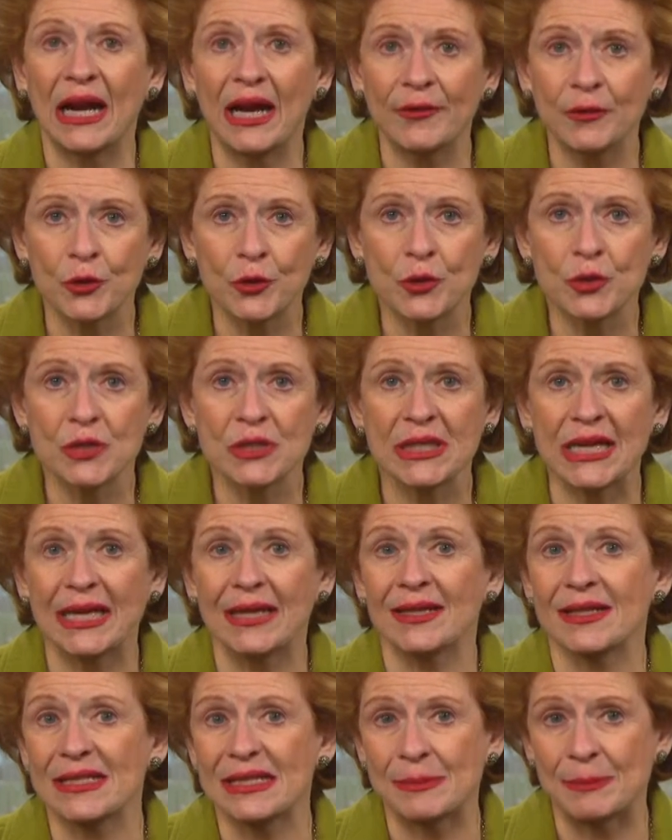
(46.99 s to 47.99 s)
others can
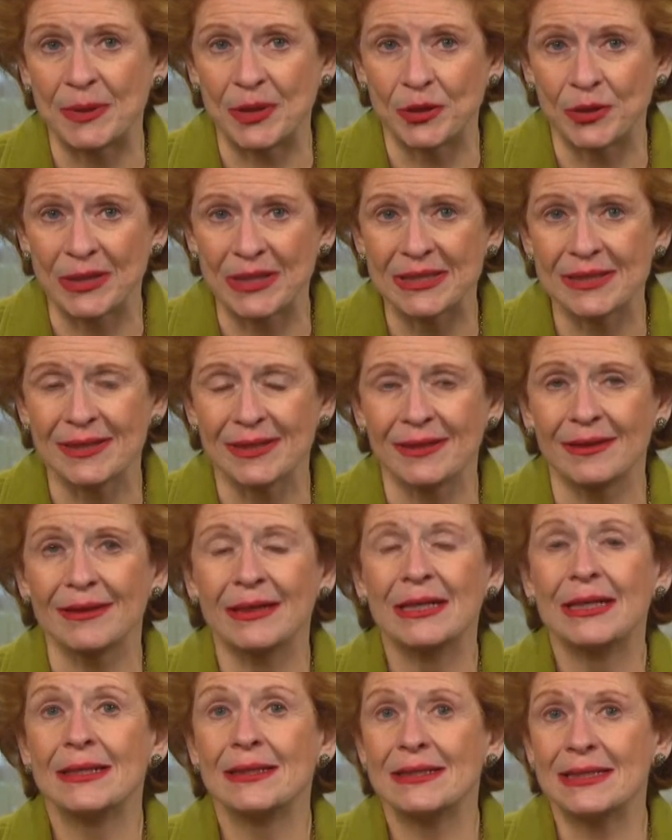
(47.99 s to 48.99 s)
experience it
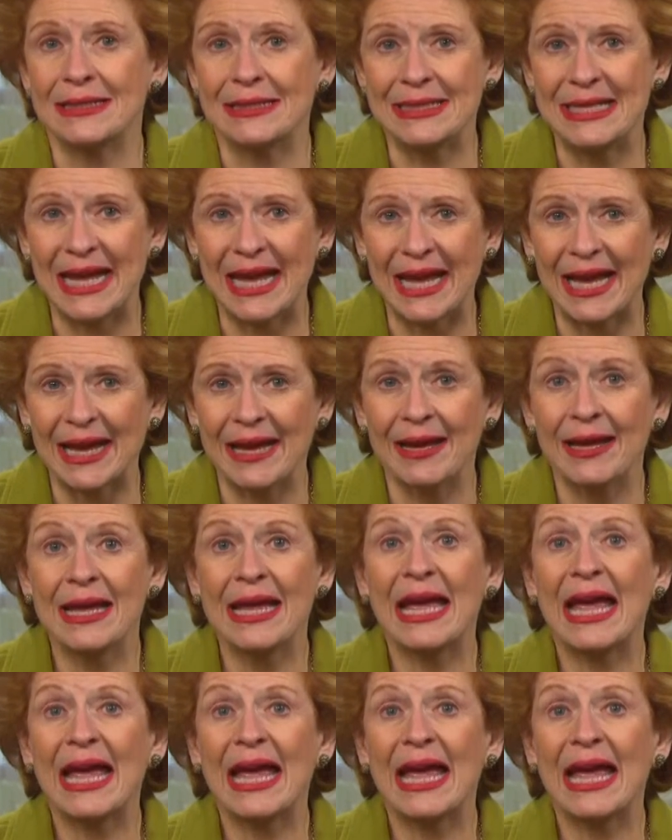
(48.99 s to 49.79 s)
today